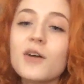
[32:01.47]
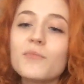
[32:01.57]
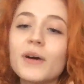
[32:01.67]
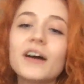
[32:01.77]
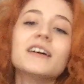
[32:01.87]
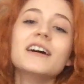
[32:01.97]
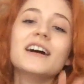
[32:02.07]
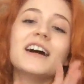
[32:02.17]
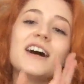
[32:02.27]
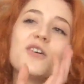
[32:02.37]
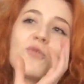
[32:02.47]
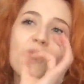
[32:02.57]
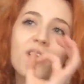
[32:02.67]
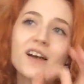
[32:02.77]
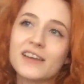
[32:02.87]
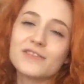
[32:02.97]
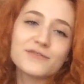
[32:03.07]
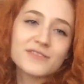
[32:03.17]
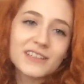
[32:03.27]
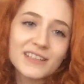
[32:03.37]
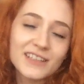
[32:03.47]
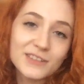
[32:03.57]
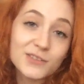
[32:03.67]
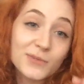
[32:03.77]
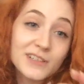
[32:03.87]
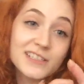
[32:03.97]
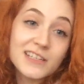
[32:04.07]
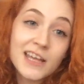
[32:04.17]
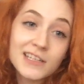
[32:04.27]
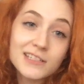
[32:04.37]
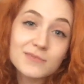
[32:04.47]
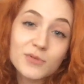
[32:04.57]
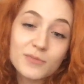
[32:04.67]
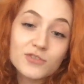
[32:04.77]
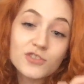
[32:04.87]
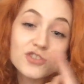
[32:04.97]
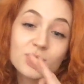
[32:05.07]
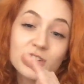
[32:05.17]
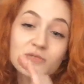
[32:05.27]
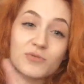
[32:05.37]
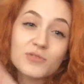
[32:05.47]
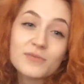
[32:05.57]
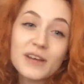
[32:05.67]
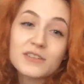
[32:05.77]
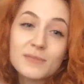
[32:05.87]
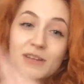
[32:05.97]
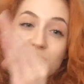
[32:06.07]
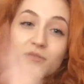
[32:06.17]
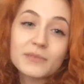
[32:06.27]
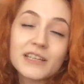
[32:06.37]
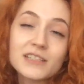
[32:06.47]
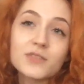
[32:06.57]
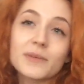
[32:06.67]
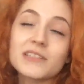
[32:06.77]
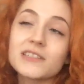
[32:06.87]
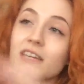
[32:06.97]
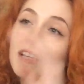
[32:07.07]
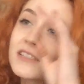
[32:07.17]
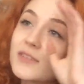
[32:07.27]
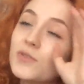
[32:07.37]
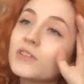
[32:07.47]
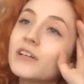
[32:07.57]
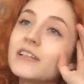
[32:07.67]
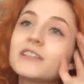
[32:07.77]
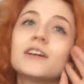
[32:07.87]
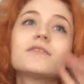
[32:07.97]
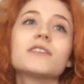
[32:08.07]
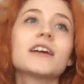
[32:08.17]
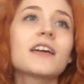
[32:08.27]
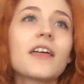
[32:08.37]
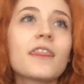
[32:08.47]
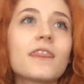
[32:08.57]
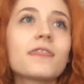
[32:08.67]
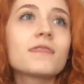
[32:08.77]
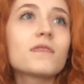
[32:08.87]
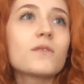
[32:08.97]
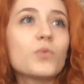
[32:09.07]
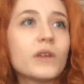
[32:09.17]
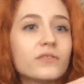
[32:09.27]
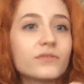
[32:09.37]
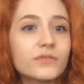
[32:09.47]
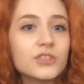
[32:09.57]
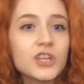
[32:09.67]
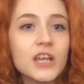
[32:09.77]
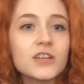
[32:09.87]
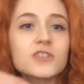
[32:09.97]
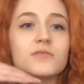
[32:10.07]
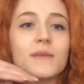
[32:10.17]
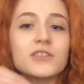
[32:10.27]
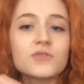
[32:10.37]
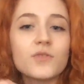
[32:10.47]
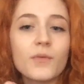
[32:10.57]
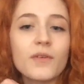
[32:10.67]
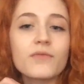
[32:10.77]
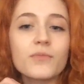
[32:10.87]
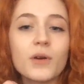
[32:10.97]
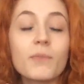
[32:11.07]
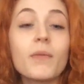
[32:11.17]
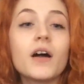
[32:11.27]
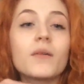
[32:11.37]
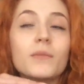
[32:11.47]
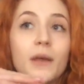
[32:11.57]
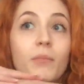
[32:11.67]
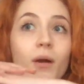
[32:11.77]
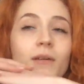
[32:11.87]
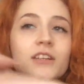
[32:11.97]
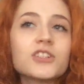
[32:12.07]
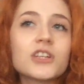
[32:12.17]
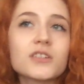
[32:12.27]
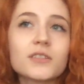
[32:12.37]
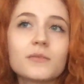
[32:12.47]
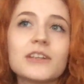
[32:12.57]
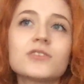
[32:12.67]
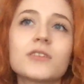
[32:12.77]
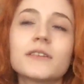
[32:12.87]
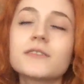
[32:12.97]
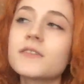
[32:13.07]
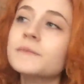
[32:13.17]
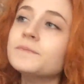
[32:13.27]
But what if the world didn't end, but we just switched between dimensional planes? So basically it's the whole idea of like, we've changed dimension, or we're permanently changing dimensions.